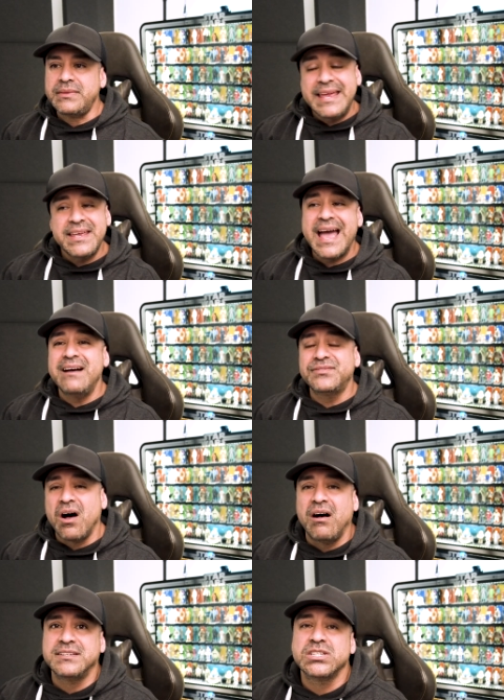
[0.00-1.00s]
And you have to
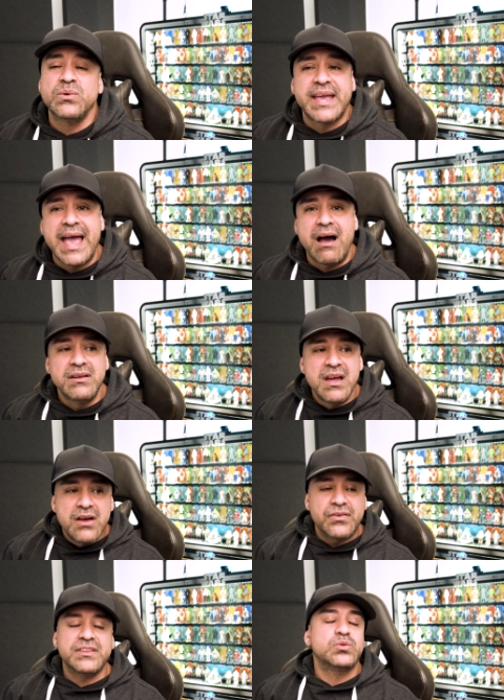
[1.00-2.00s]
also account
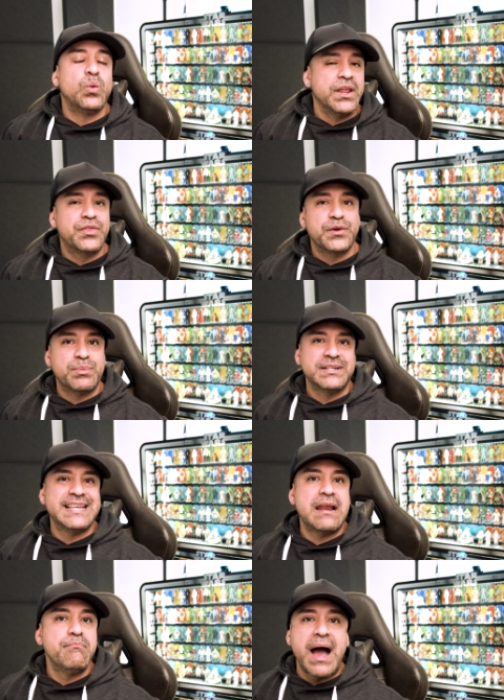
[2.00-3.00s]
for the
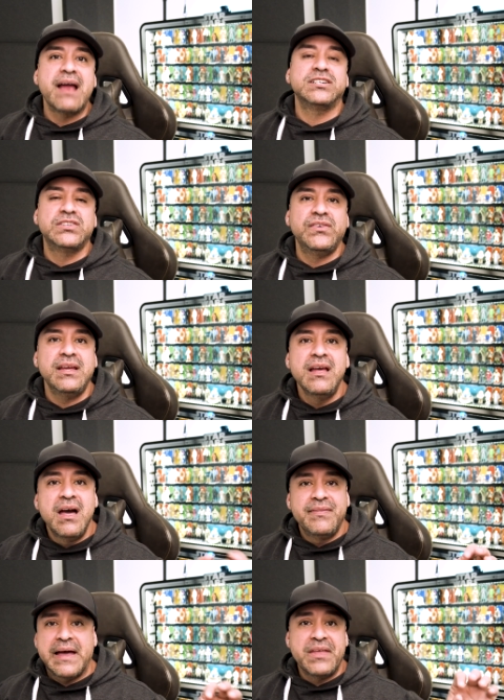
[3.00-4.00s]
23% buyer's fee
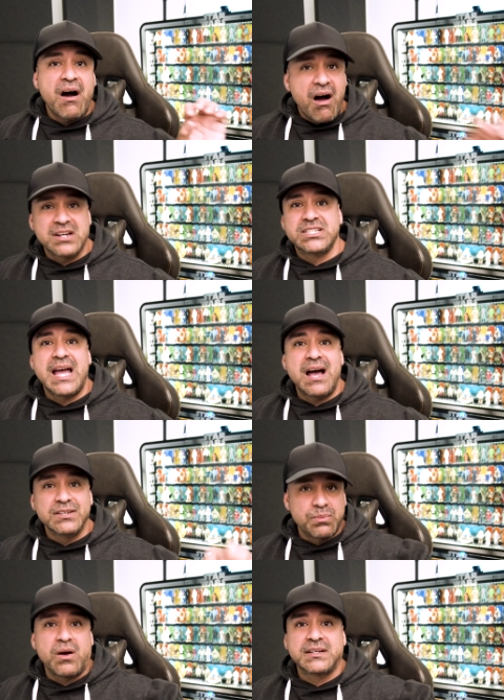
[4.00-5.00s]
that the auction
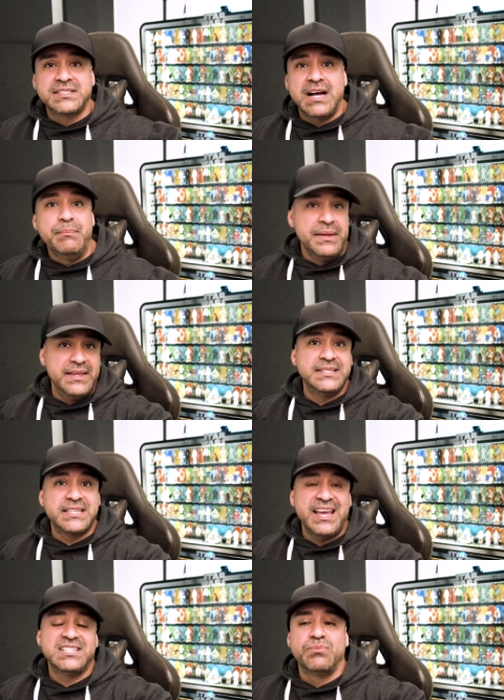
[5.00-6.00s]
house marks up, in this
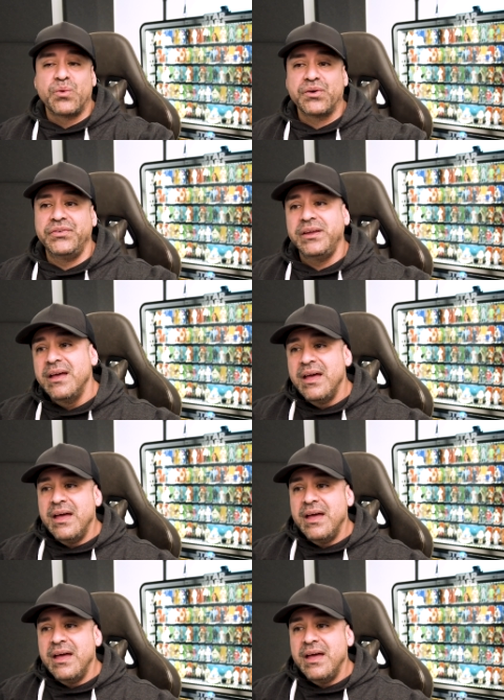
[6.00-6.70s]
case Morphe.